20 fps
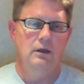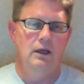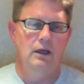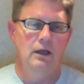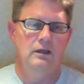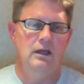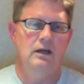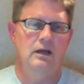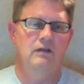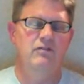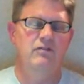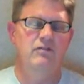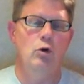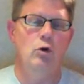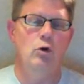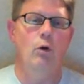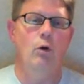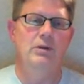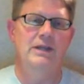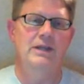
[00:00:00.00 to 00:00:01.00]
and then if
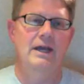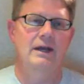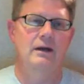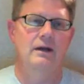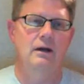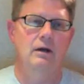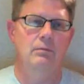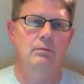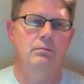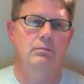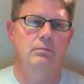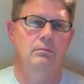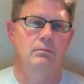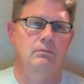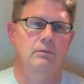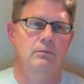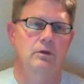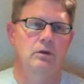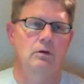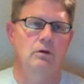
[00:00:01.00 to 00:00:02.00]
you open that up,
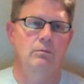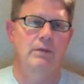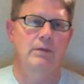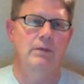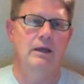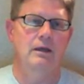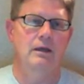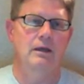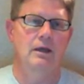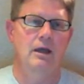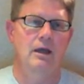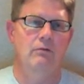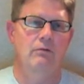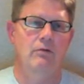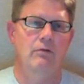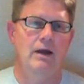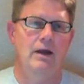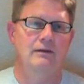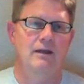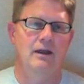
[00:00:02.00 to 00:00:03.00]
you'll make a
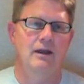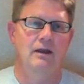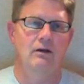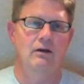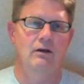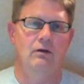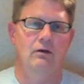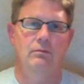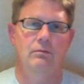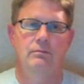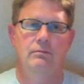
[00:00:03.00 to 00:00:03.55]
rectangle.